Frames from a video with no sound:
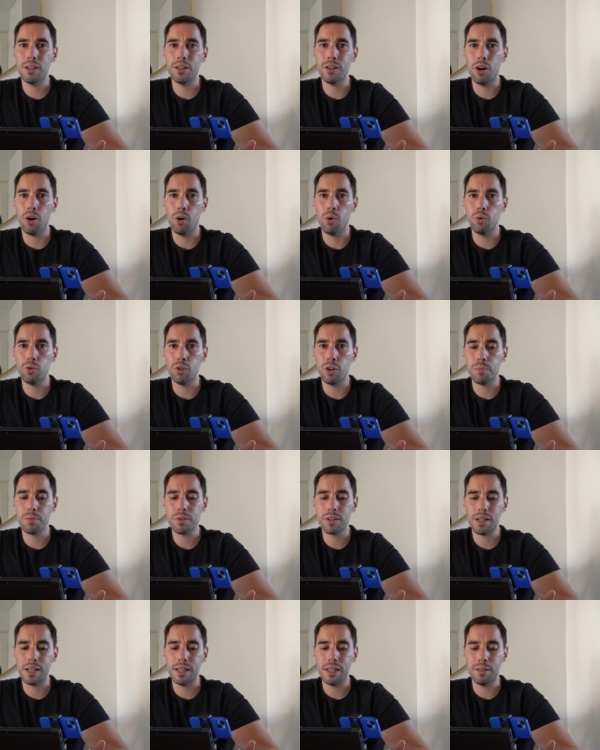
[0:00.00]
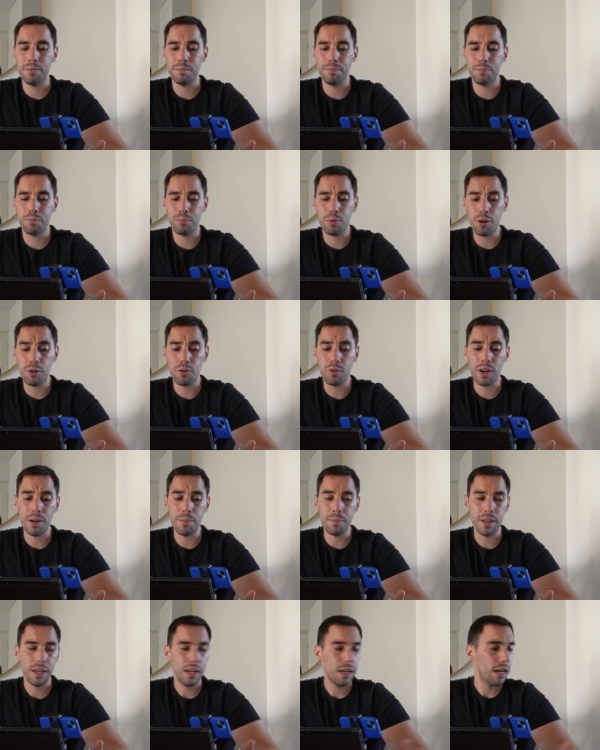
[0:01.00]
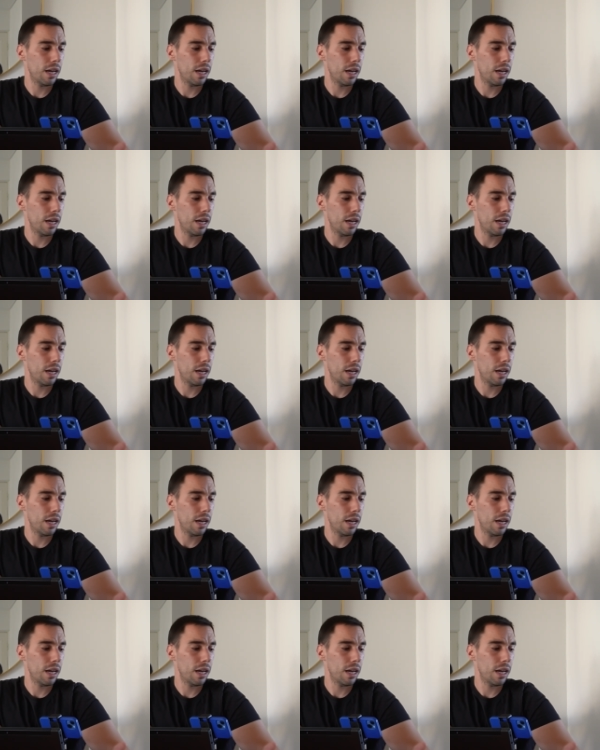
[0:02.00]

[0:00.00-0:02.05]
an old and obsolete program,